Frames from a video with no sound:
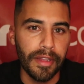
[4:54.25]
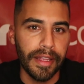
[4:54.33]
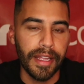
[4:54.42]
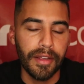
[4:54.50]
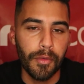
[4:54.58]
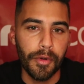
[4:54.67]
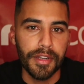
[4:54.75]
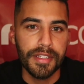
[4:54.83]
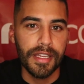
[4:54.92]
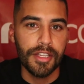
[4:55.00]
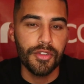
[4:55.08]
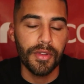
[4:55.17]
link where it
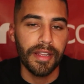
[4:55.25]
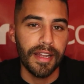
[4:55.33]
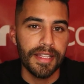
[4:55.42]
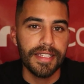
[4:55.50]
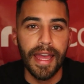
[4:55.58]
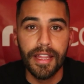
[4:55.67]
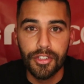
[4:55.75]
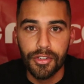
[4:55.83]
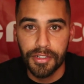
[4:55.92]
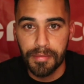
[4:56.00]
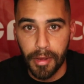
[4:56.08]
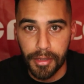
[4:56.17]
says you can attach
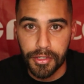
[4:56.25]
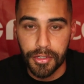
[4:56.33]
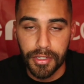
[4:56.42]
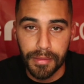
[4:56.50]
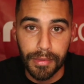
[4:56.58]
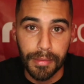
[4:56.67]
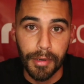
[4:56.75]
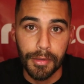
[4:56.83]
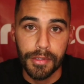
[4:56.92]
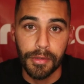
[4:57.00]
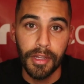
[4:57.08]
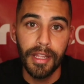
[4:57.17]
your sponsorship
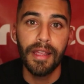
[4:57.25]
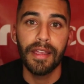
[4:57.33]
proposal